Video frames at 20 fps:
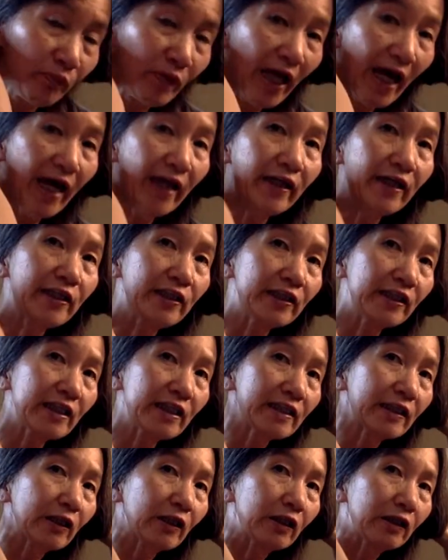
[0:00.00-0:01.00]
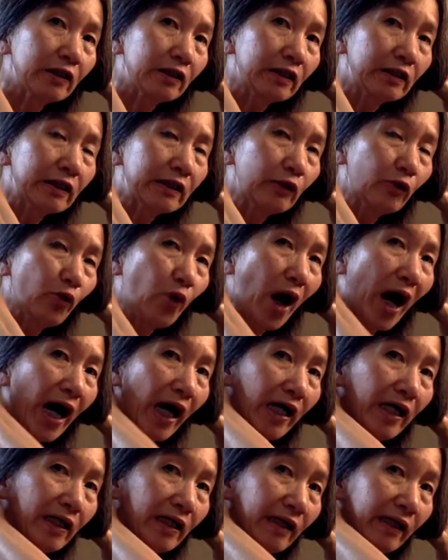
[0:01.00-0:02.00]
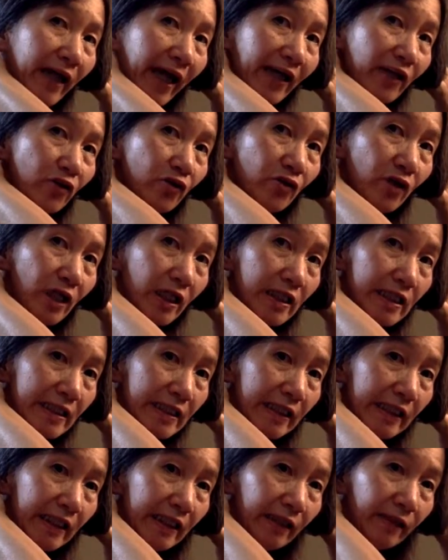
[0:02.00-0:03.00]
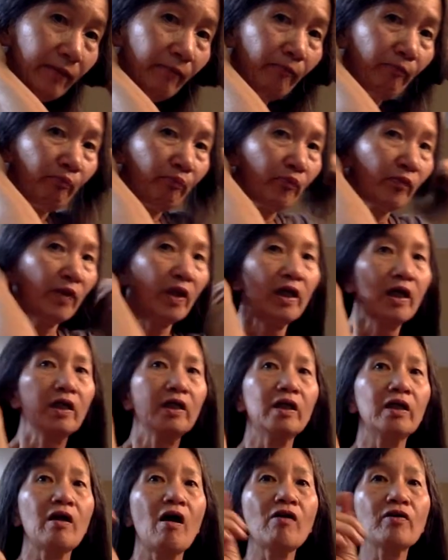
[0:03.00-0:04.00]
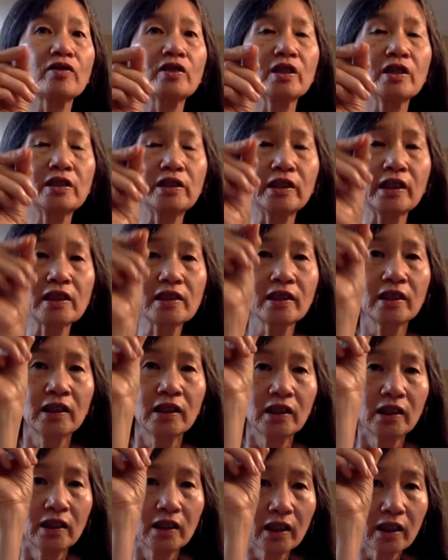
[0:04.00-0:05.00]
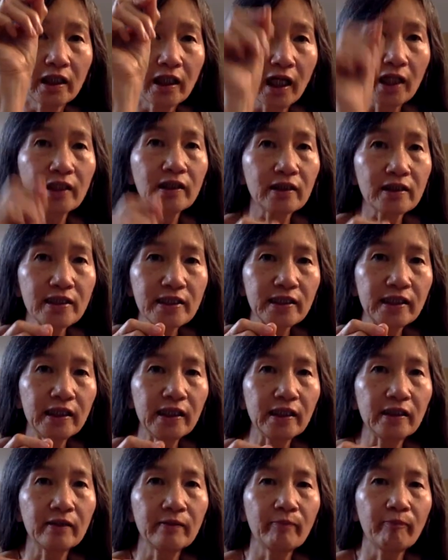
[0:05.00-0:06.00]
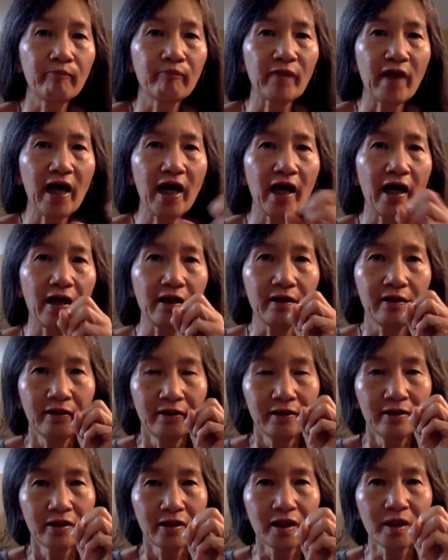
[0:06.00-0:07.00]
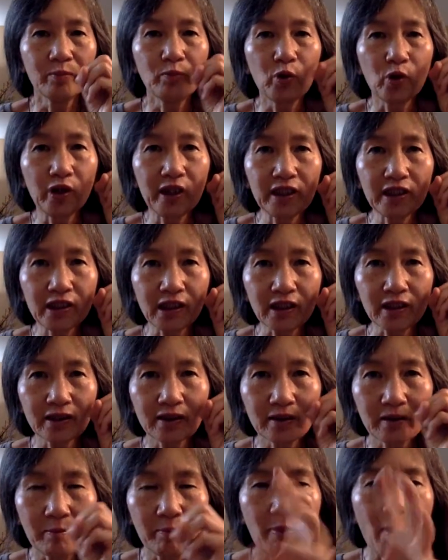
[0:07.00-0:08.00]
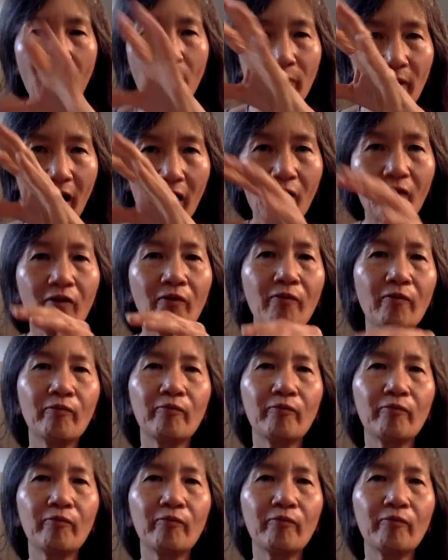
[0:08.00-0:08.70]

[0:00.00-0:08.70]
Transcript: and it just right next to her skin, the doctor just cut the skin and the bullet just popped out.